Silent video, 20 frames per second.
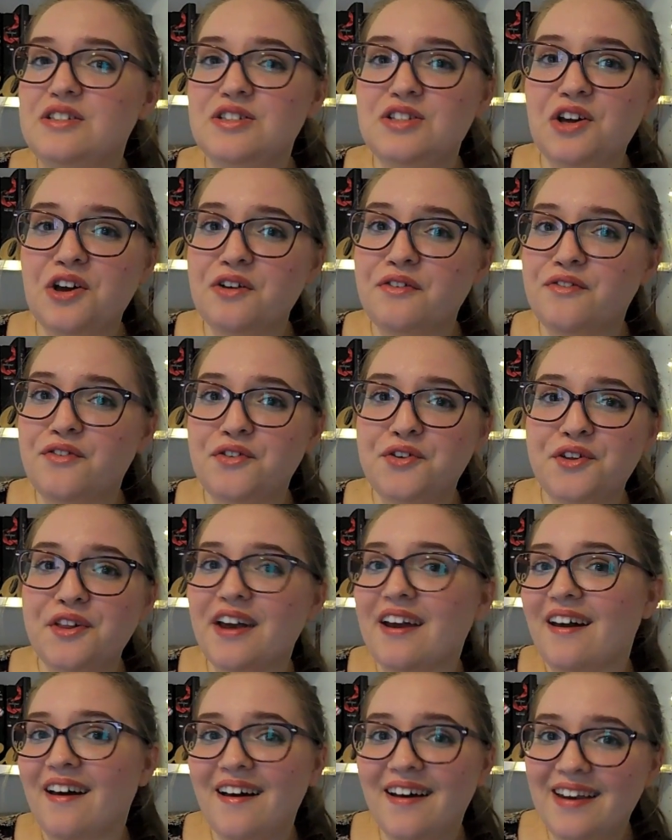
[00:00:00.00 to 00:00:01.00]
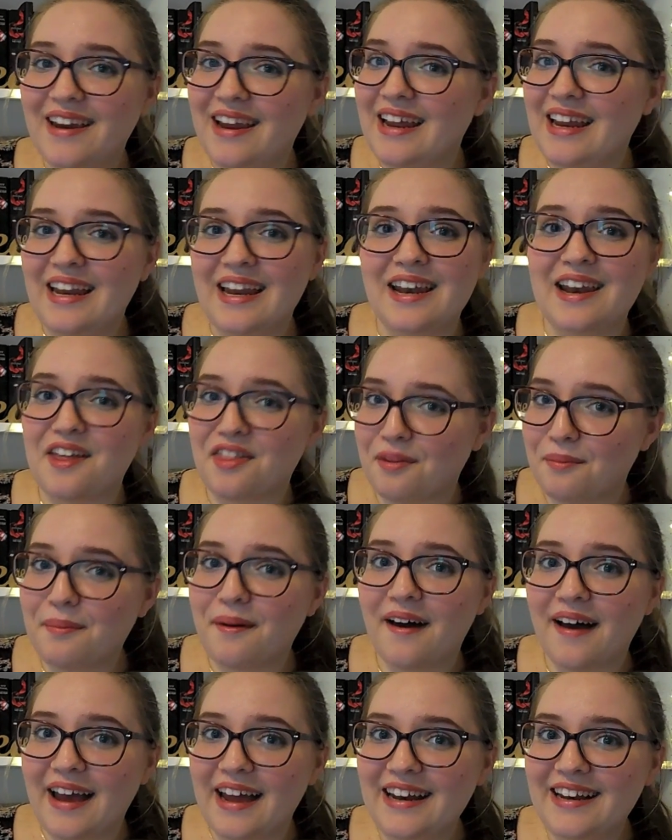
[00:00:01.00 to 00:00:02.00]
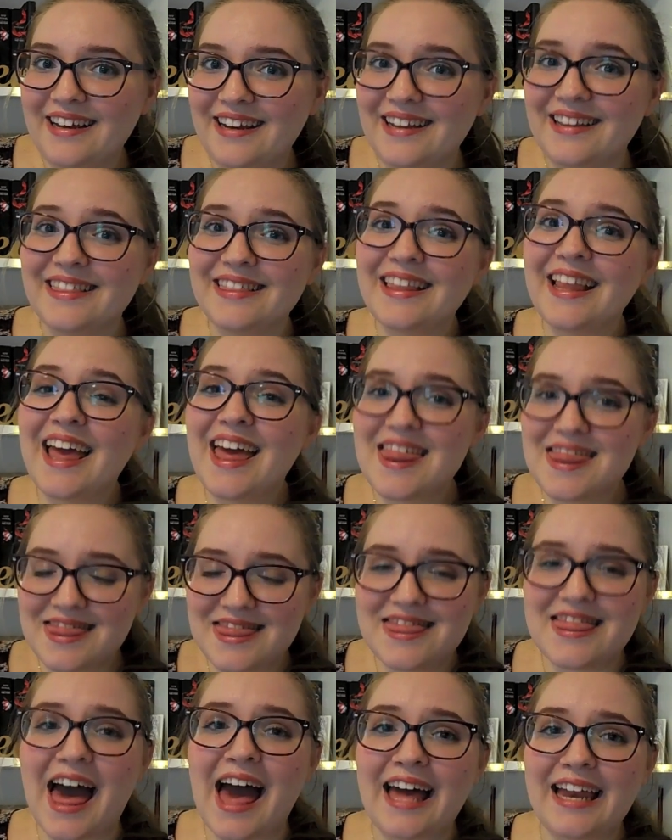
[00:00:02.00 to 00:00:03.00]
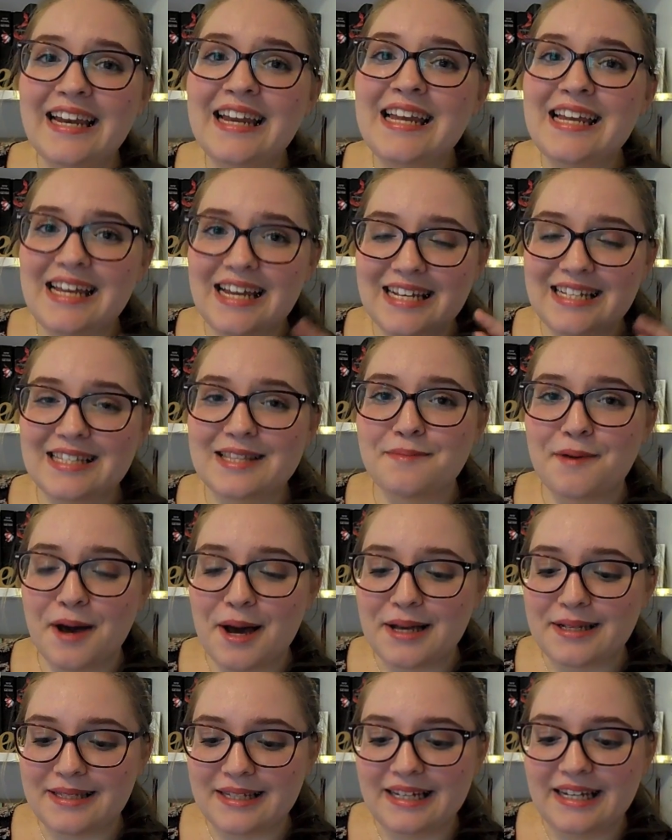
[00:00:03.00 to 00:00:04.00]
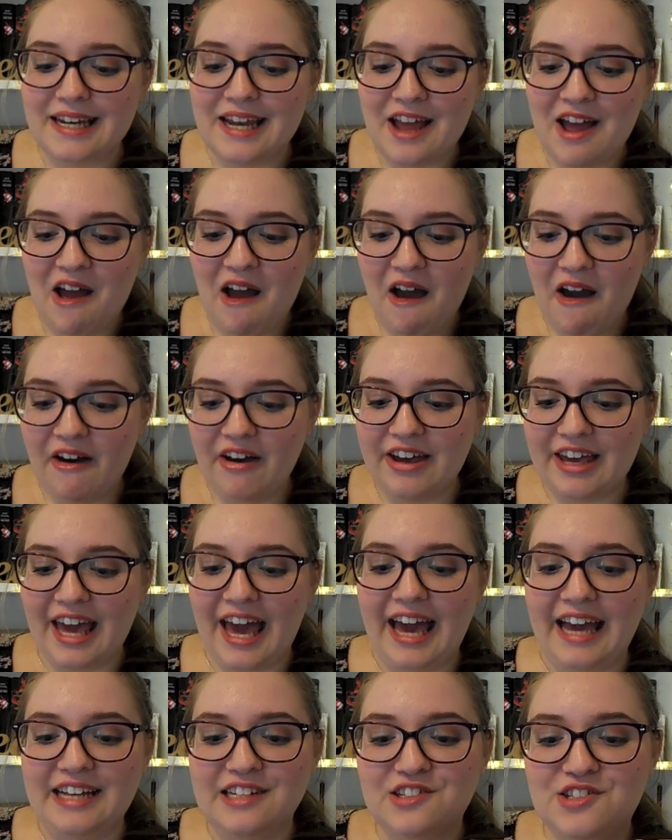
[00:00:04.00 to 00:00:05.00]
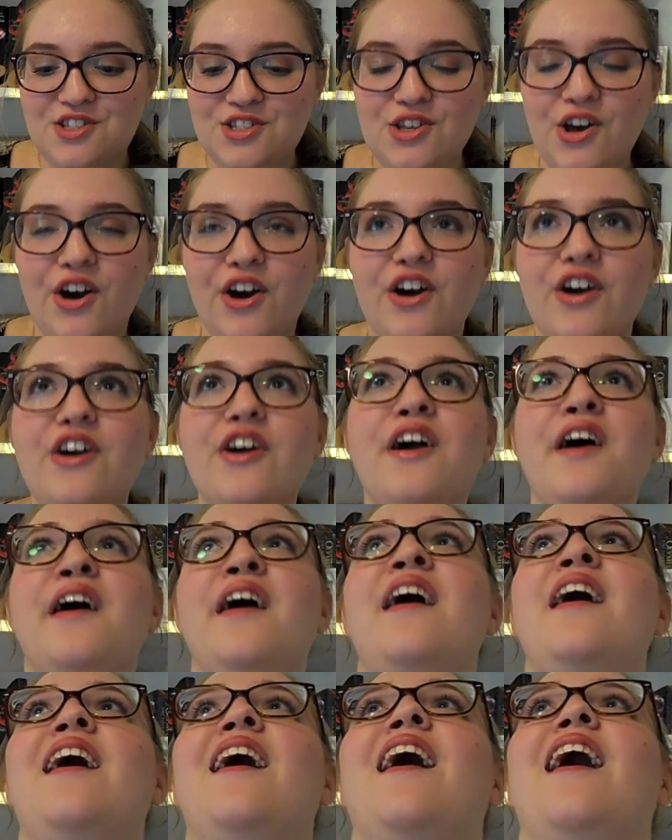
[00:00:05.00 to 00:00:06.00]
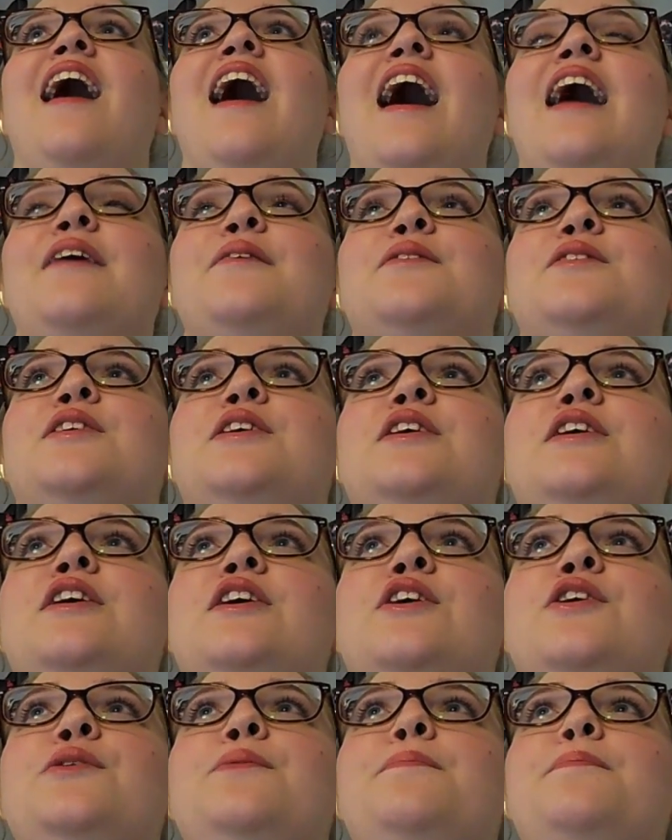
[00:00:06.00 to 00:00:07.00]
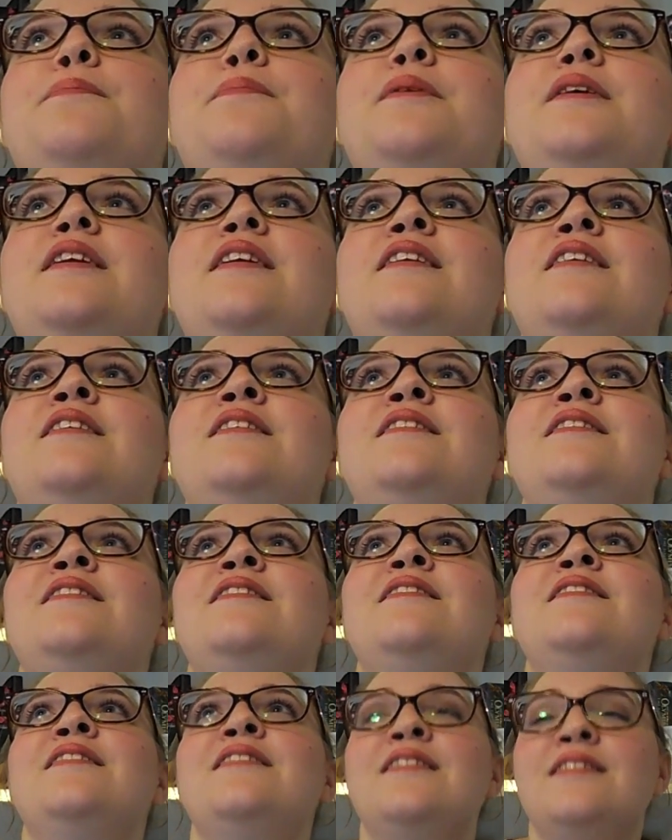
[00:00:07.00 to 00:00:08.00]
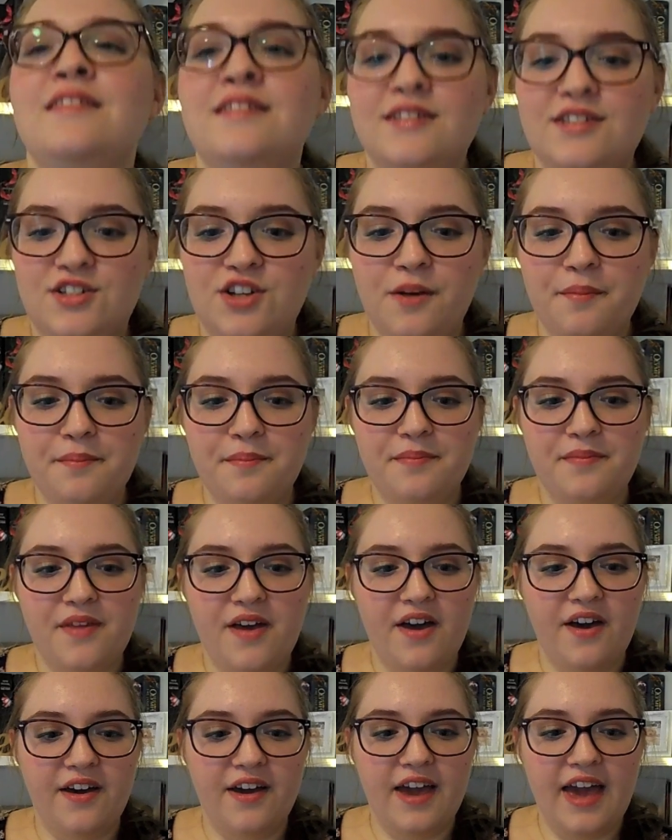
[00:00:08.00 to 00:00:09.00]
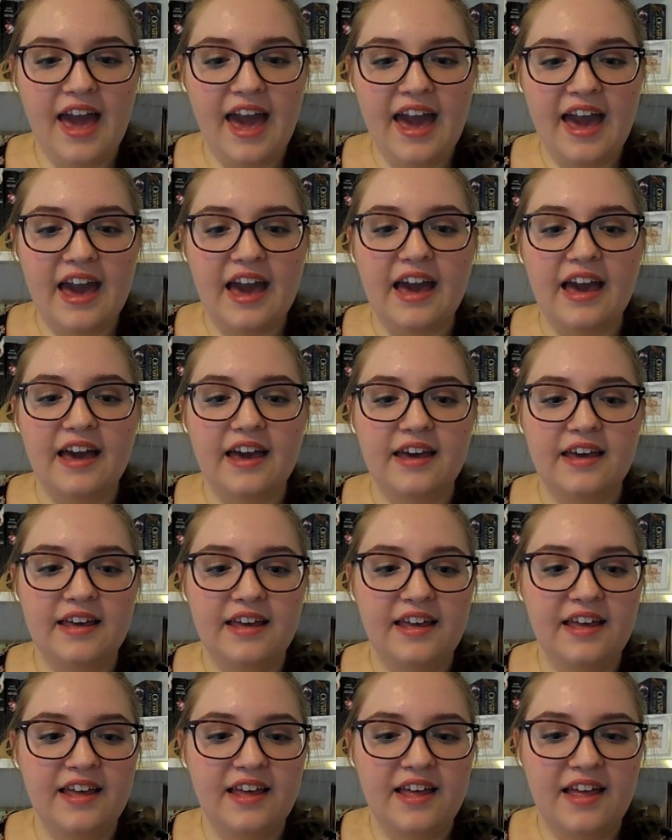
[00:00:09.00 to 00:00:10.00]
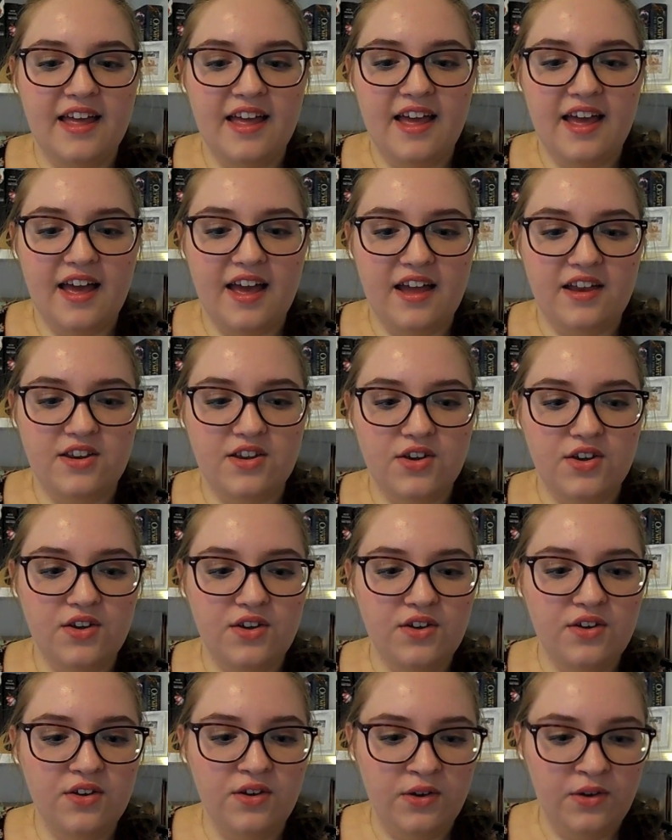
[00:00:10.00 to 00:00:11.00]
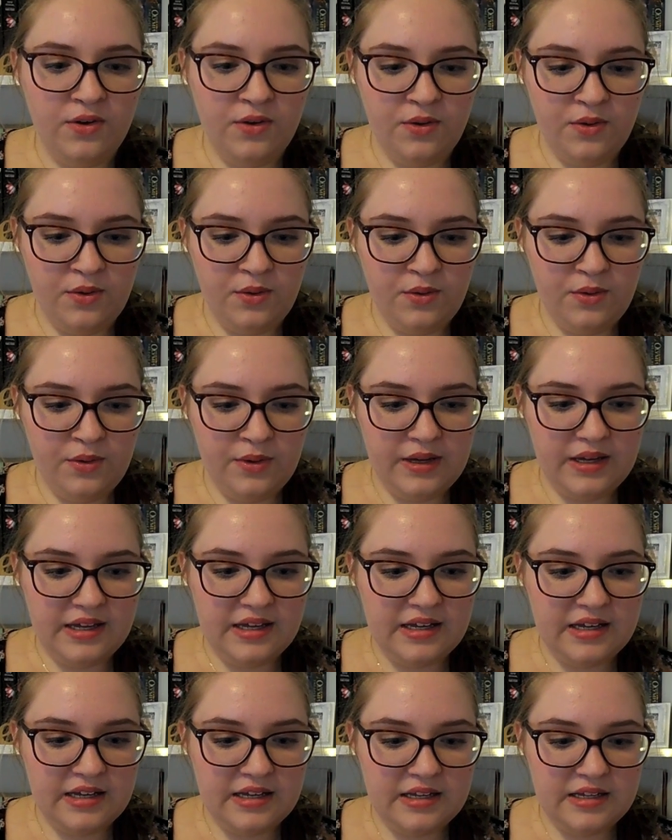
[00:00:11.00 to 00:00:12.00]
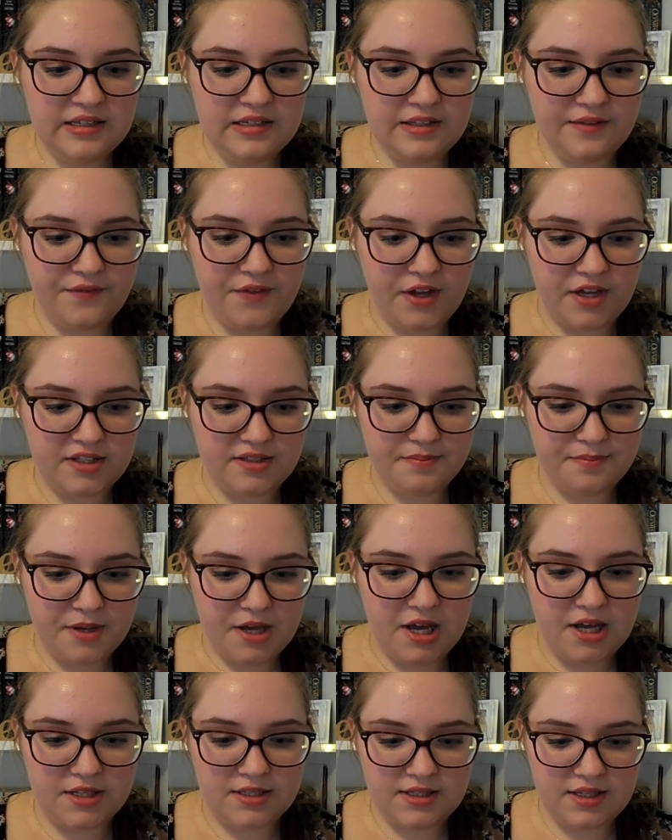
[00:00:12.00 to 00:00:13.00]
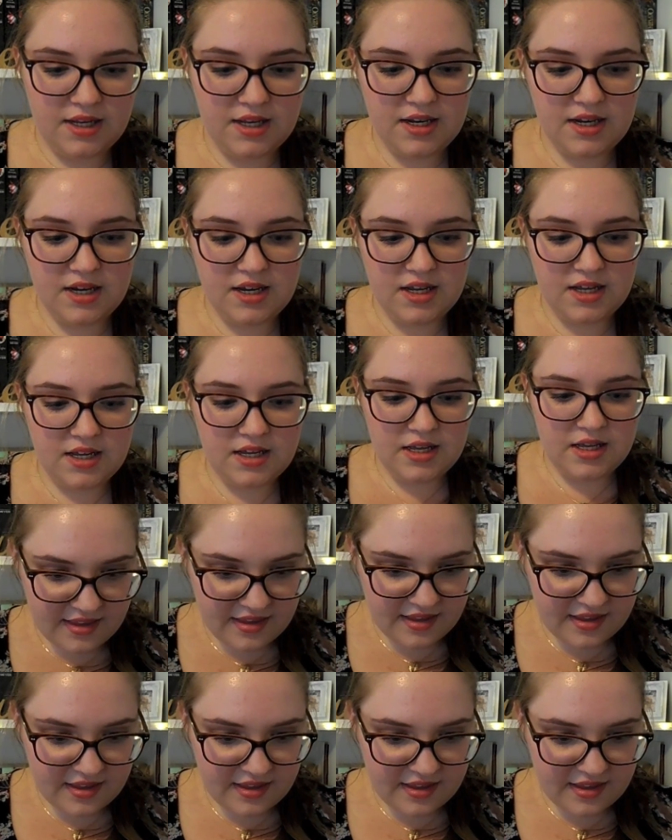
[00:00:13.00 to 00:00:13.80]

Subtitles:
so full, I can't eat another bite. That is the person. Okay, so I will open, stop. Okay. And who is the first person?